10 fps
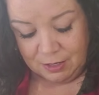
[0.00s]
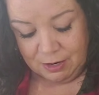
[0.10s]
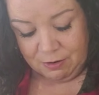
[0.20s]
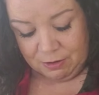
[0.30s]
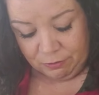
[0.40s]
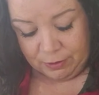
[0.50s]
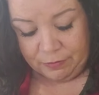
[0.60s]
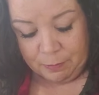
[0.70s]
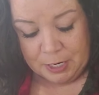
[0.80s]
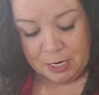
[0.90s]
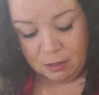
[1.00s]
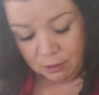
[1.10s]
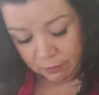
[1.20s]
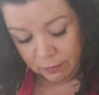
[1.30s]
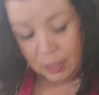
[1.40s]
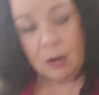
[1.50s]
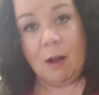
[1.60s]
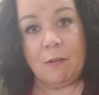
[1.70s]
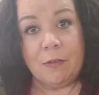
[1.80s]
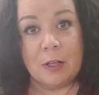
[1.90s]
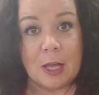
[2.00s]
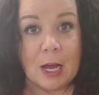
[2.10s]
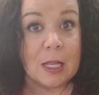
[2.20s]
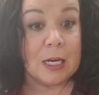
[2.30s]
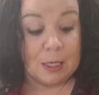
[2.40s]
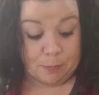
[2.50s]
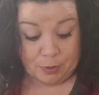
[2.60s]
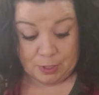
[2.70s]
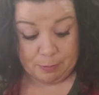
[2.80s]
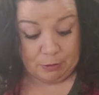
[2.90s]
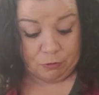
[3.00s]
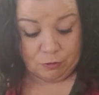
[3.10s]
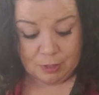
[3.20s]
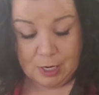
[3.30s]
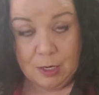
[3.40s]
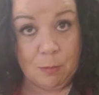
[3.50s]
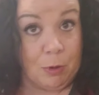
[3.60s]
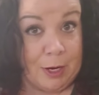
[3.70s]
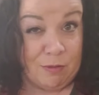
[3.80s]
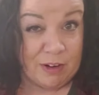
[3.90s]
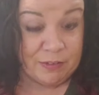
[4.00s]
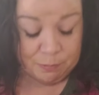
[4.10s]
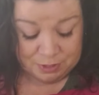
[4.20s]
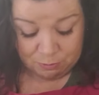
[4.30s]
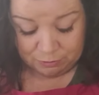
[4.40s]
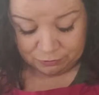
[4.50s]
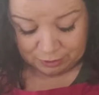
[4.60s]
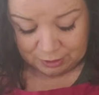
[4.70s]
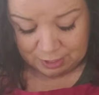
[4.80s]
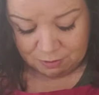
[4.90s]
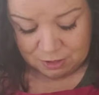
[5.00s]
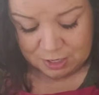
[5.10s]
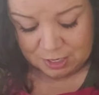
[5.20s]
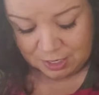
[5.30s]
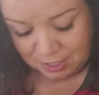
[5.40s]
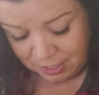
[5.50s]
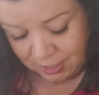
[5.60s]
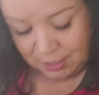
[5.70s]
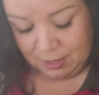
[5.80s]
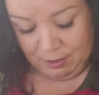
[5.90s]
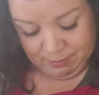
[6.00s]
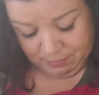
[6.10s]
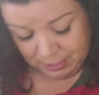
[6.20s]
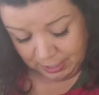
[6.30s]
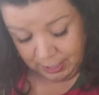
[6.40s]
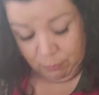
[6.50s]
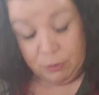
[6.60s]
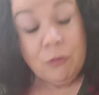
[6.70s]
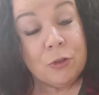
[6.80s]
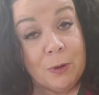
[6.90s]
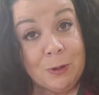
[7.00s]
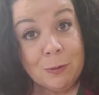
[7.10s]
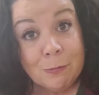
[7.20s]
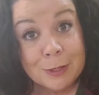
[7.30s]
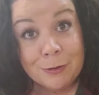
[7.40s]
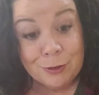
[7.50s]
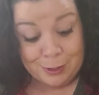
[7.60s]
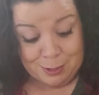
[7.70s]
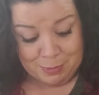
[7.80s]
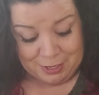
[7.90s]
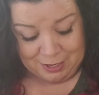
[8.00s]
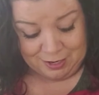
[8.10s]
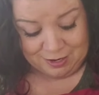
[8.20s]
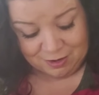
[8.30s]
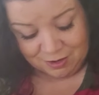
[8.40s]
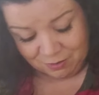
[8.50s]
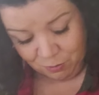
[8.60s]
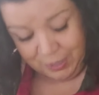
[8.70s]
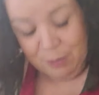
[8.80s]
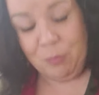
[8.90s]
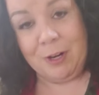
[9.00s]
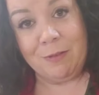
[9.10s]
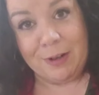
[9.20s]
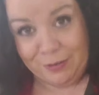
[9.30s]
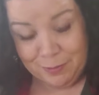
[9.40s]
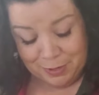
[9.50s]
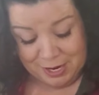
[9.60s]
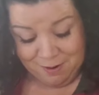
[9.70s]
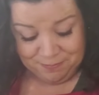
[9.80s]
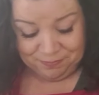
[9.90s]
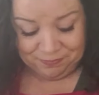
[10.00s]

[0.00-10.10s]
Now this recipe looks an awful lot like pretty much any bread recipe would start out. I will show you eventually my white bread recipe.